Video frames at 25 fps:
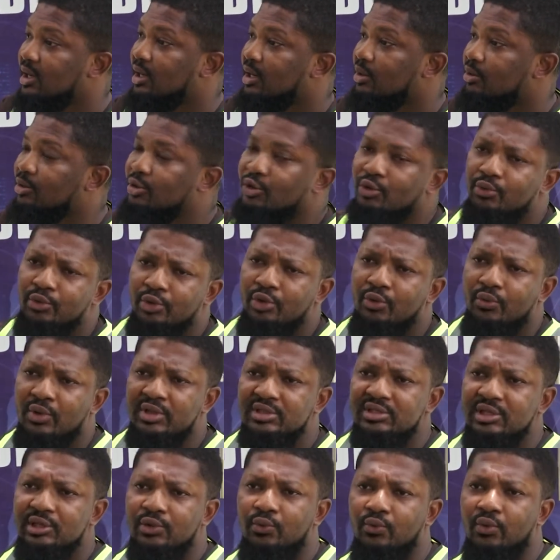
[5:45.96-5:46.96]
We don't
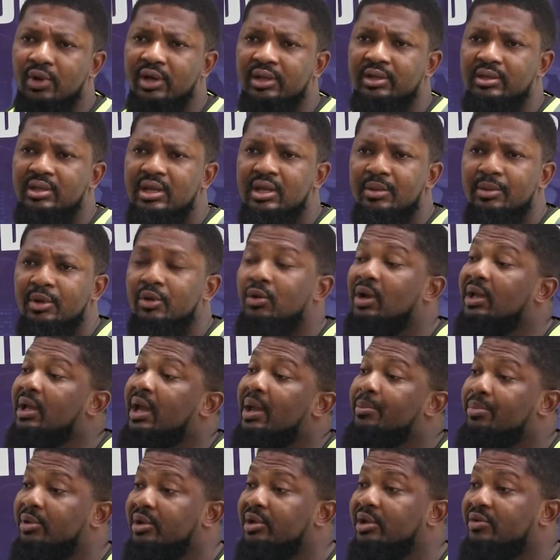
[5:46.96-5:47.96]
want anyone, because
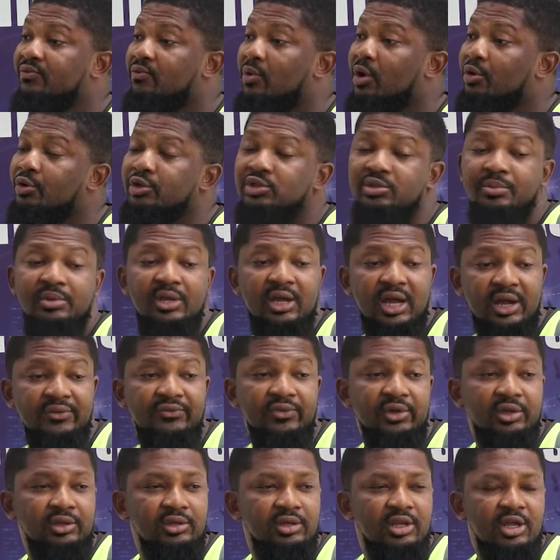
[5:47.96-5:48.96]
I believe we're going to be
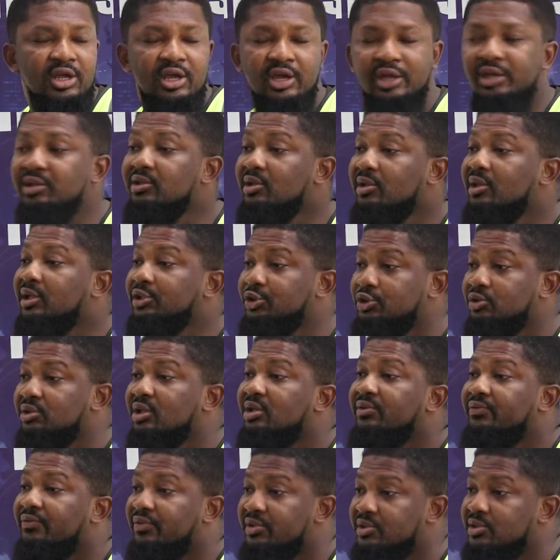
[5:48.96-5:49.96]
having
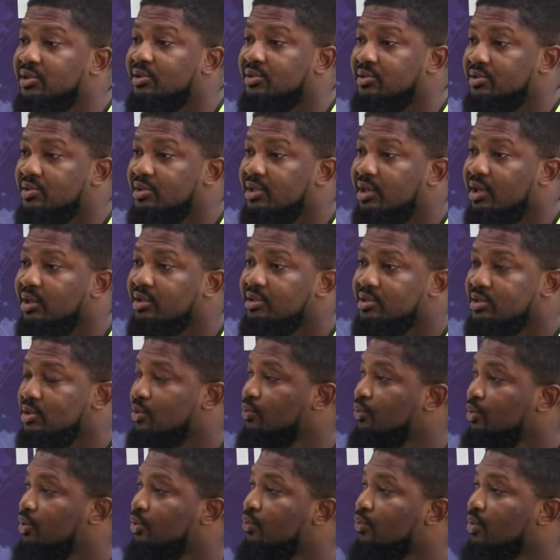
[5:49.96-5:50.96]
international visitors here, so
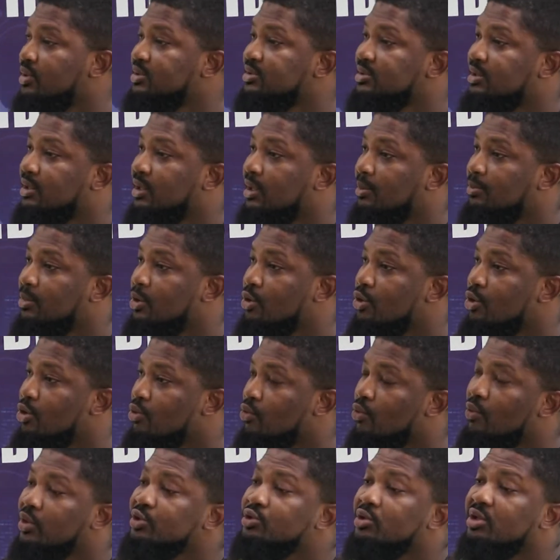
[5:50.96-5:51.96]
we
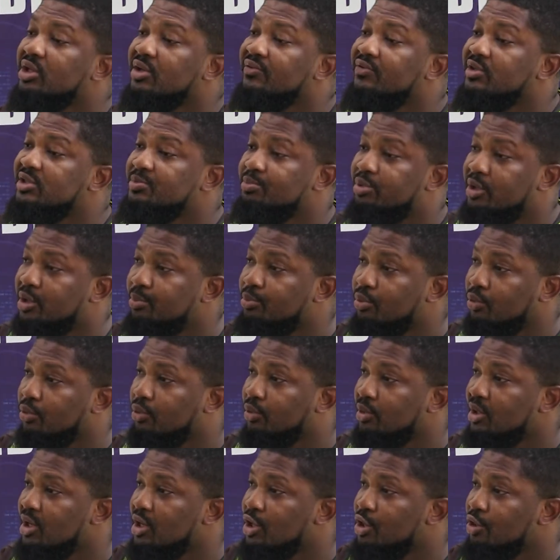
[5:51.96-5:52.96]
want to give these
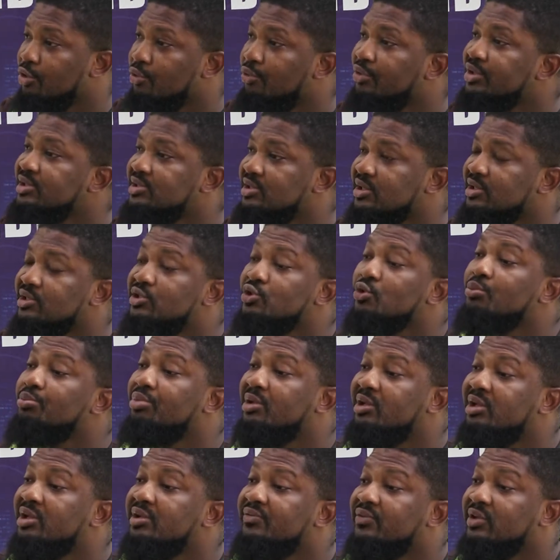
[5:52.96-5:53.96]
people reasons to
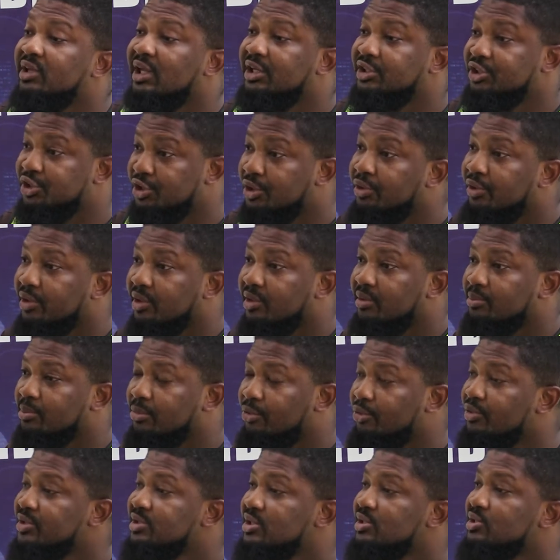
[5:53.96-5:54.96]
believe in Nigeria,
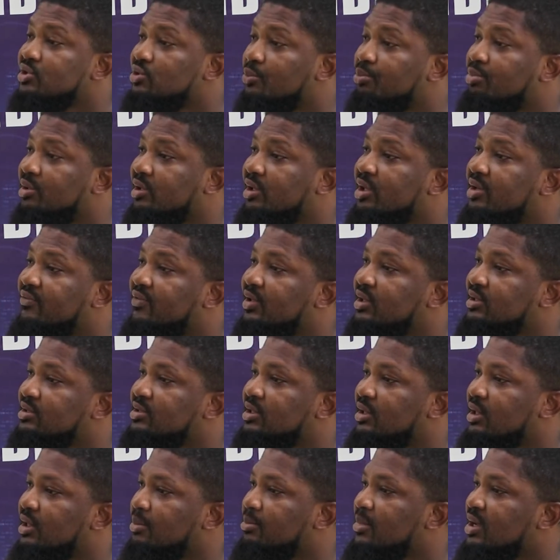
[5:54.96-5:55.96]
reasons to believe that
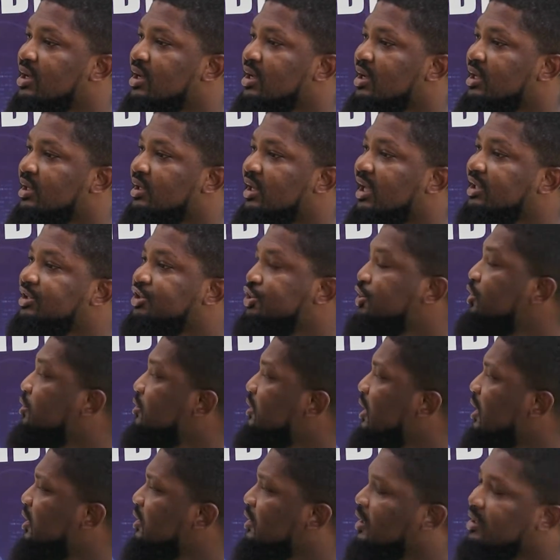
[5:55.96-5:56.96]

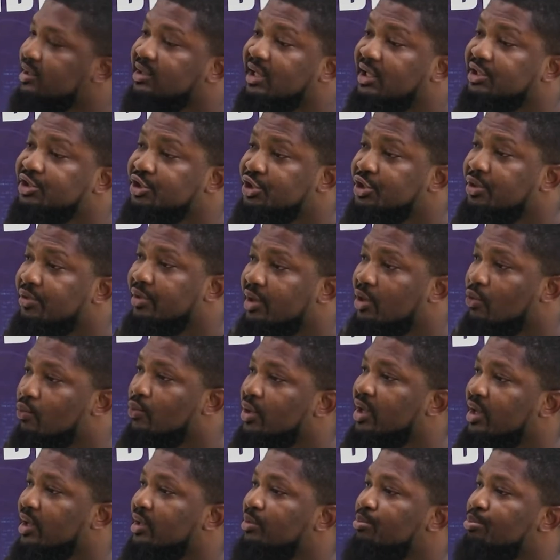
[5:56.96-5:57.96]
in Nigeria
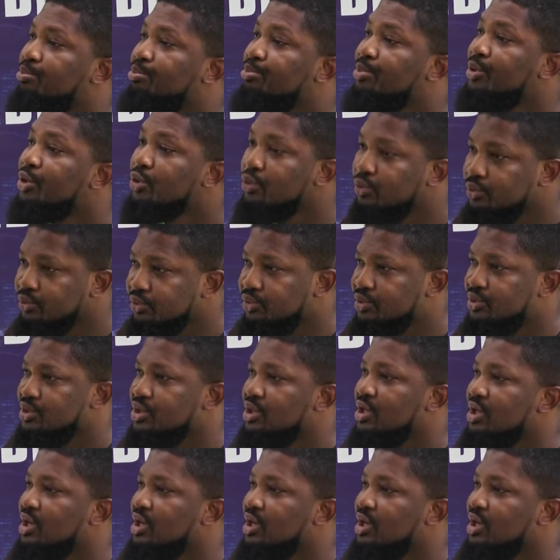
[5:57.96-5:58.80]
we can build